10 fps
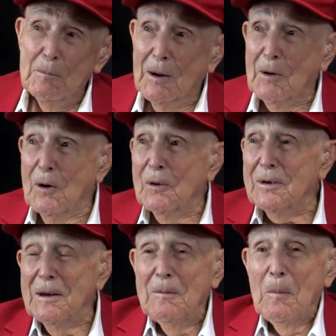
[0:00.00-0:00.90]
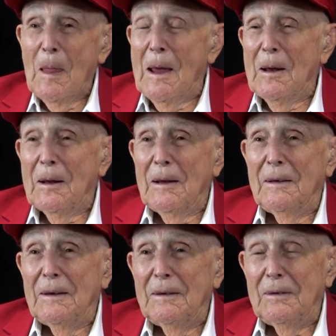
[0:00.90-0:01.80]
because
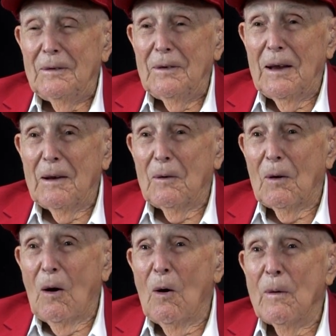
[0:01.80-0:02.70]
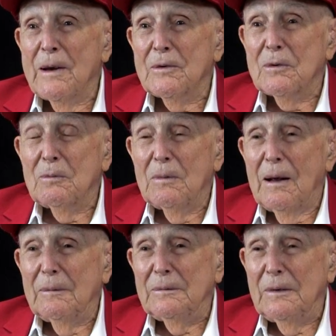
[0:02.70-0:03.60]
they always,
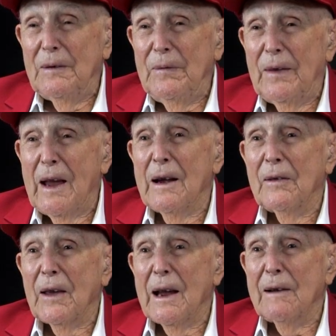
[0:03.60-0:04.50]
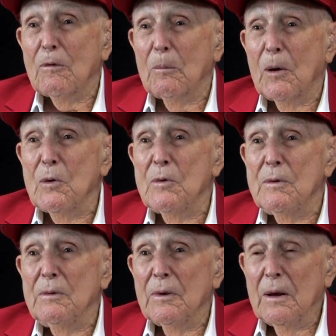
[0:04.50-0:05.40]
now they have a blue